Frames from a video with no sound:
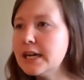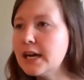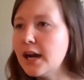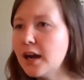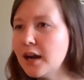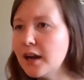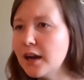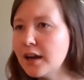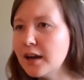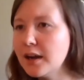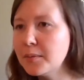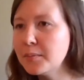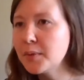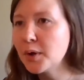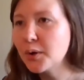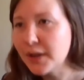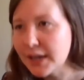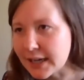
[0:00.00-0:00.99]

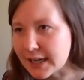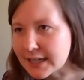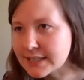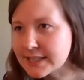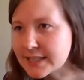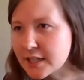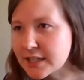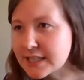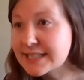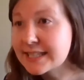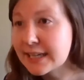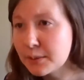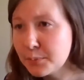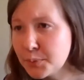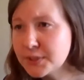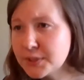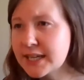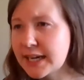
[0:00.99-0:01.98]
Okay, is there a
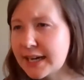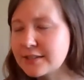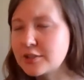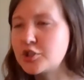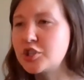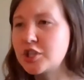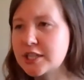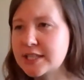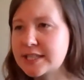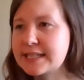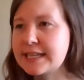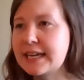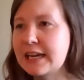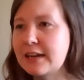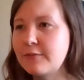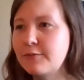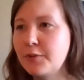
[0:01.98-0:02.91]
sample test just to gain